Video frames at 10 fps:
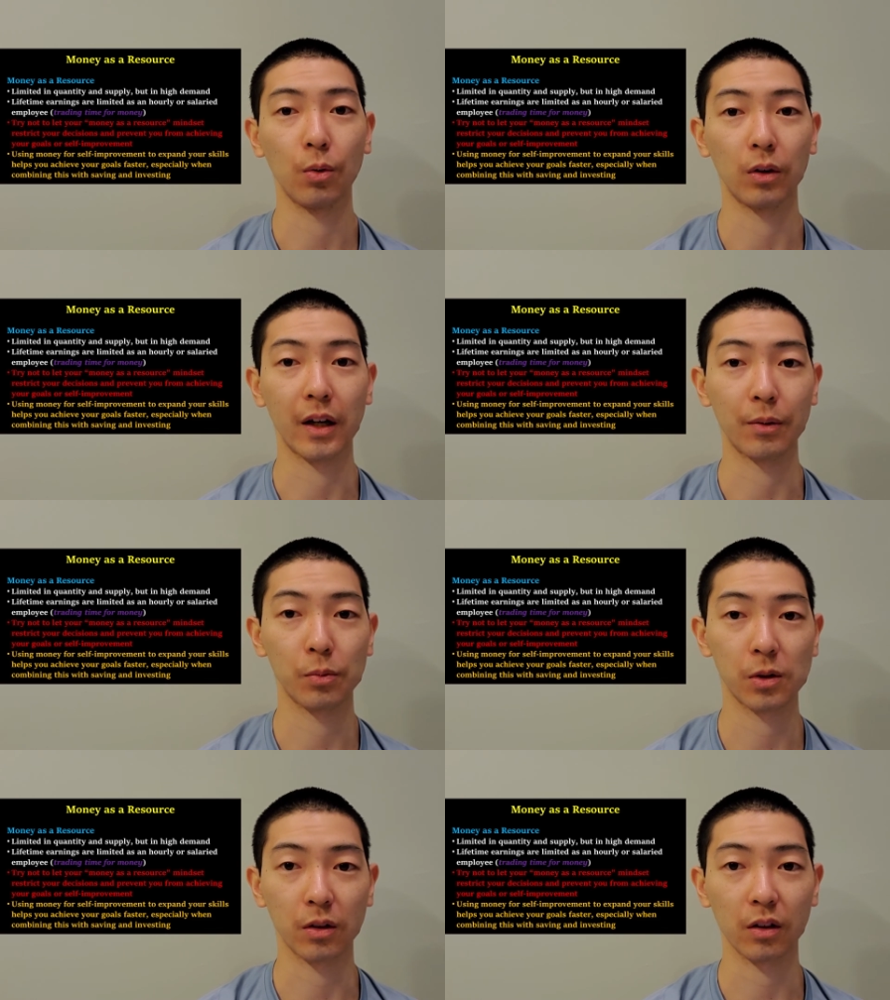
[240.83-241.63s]
or net
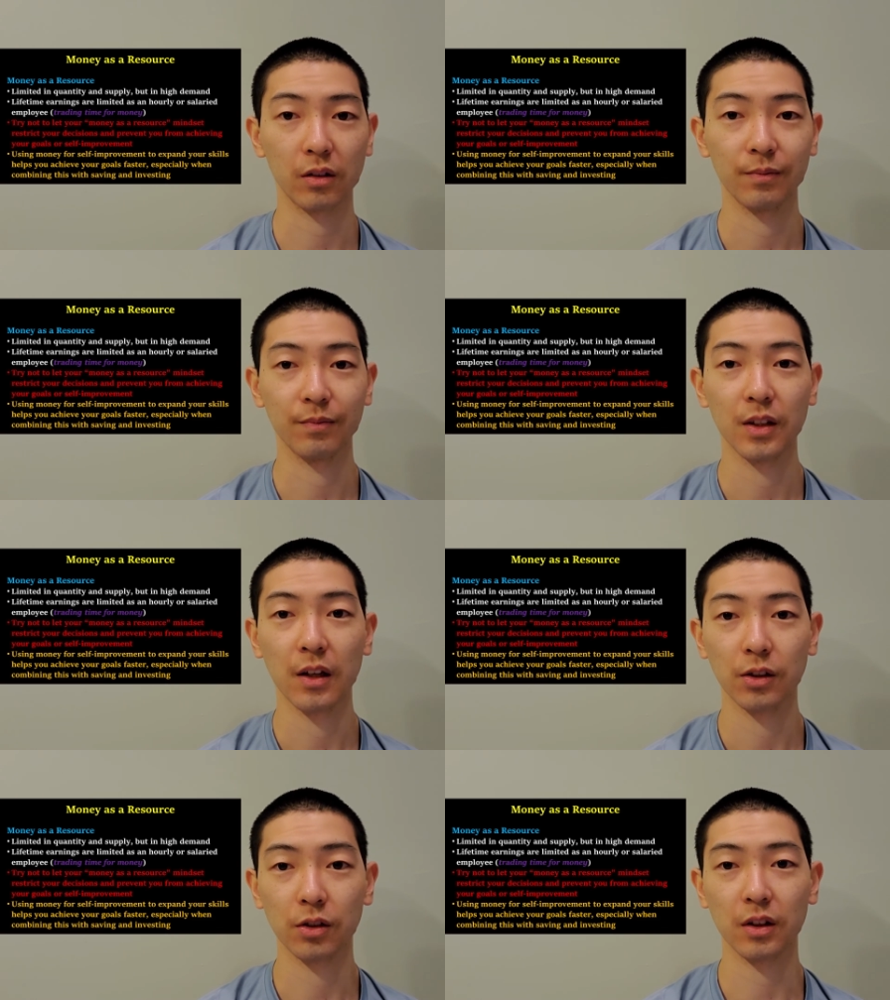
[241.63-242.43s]
worth.
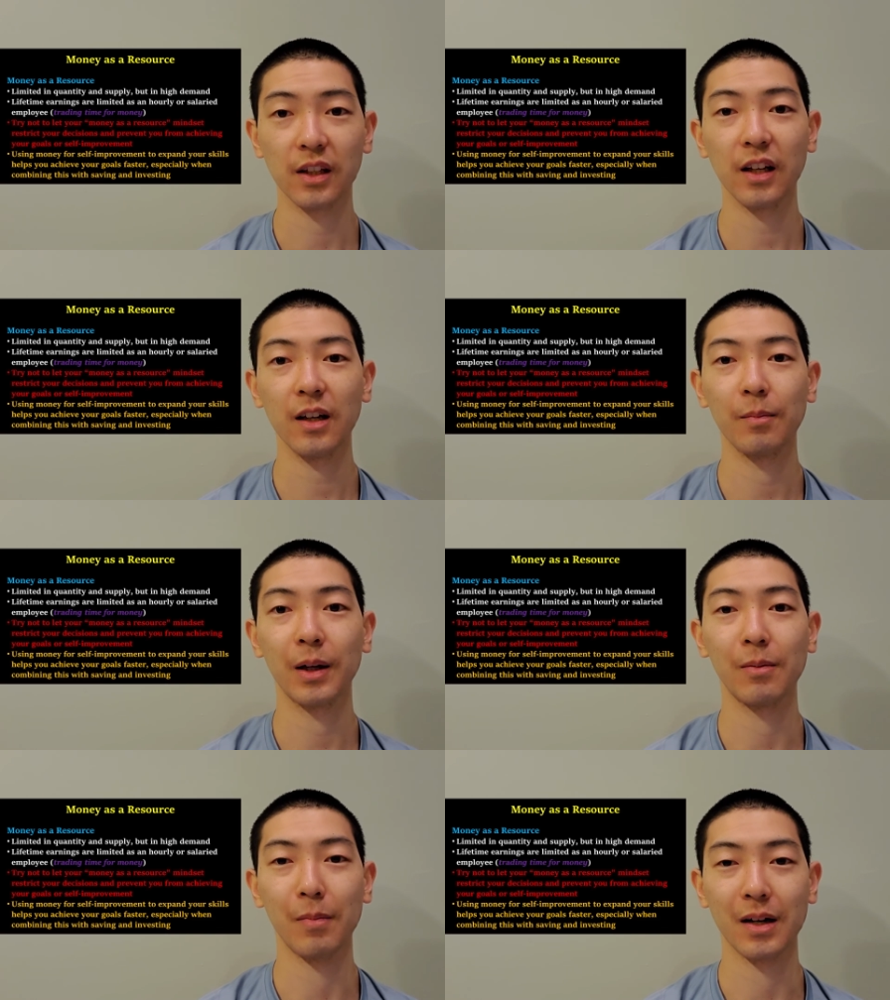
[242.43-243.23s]
So thinking
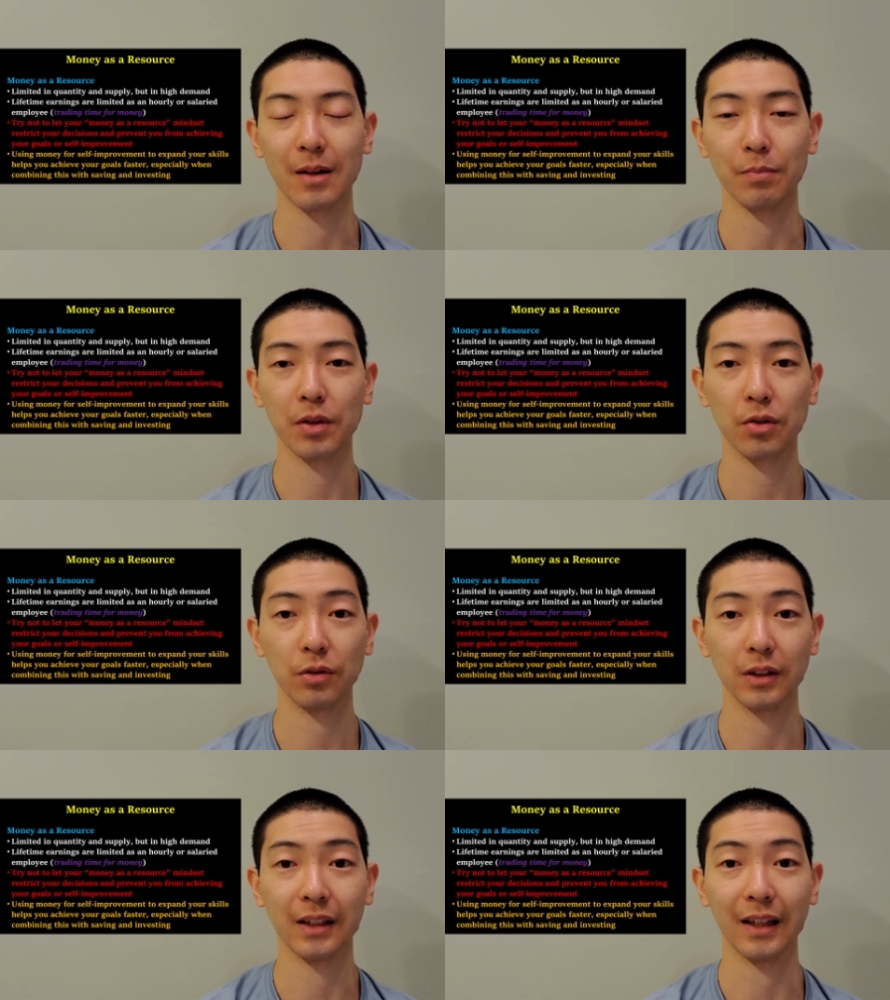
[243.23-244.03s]
about money
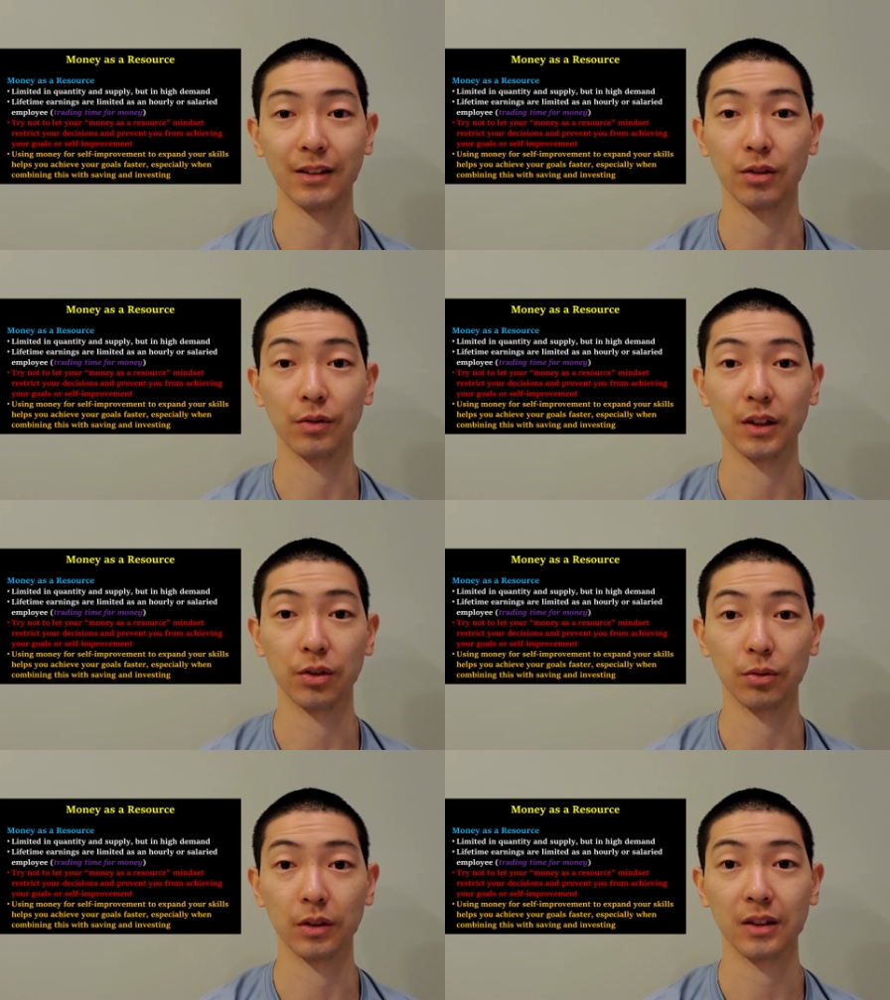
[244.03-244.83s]
purely as a
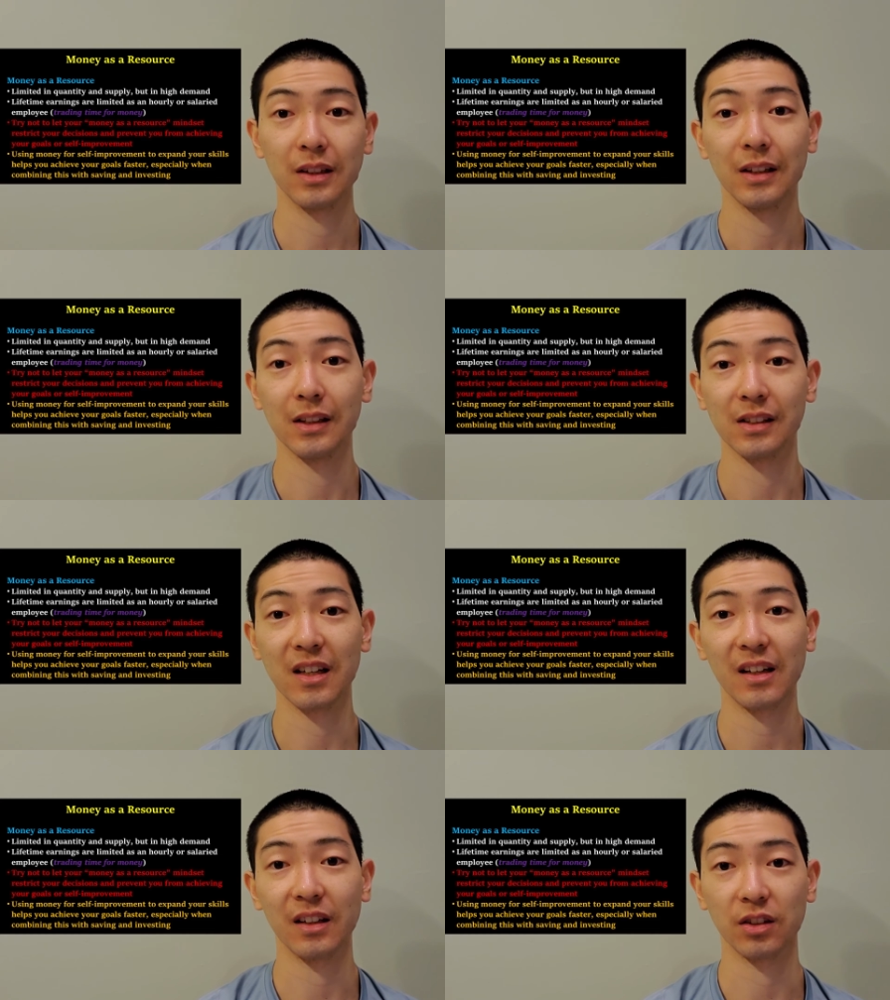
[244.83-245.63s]
resource is
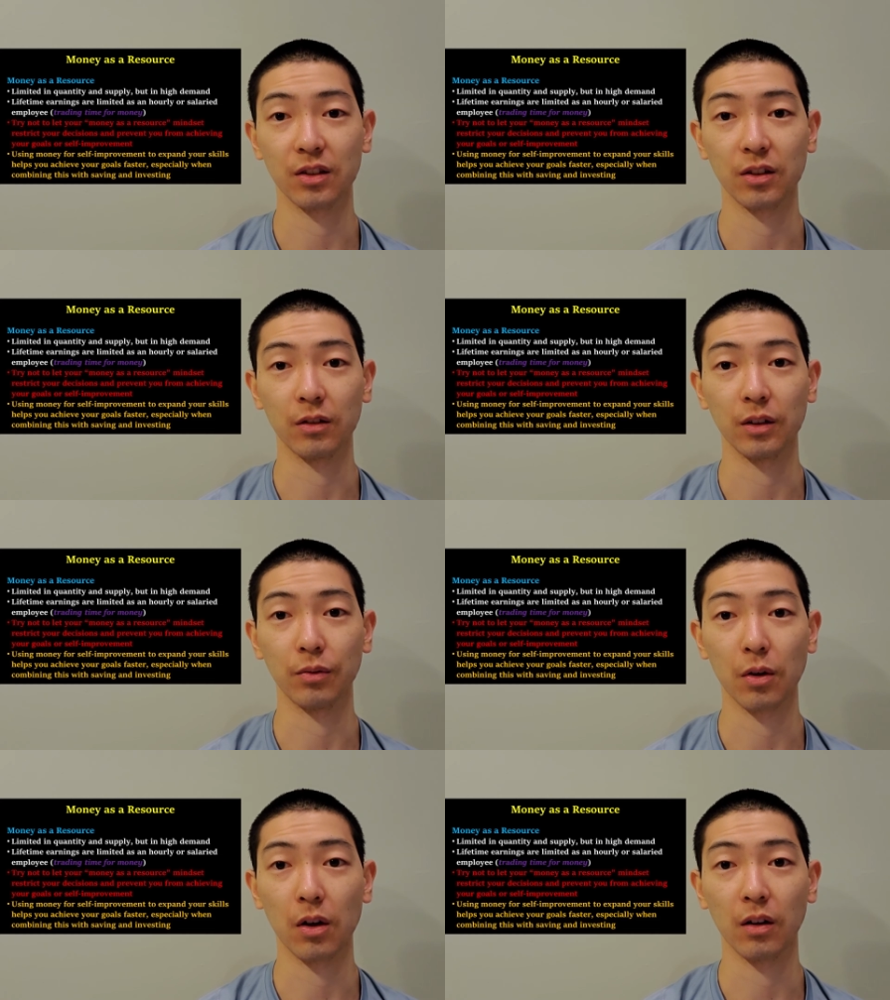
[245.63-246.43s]
not necessarily
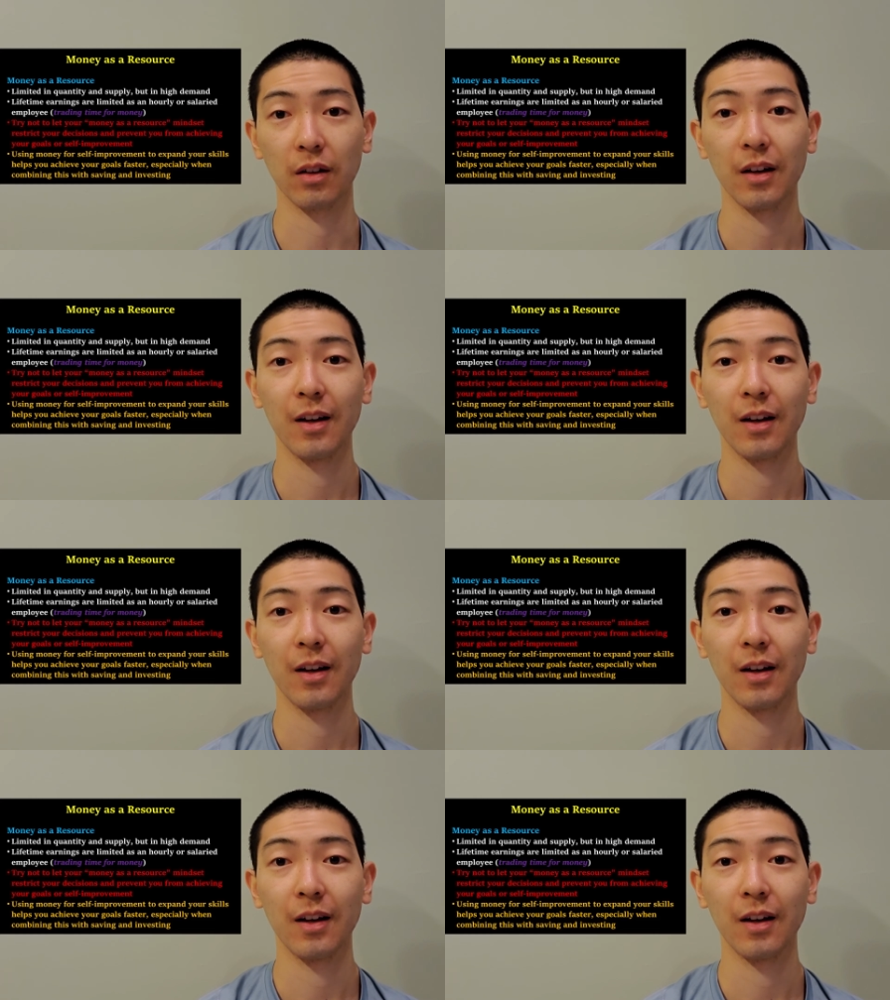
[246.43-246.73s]
wrong,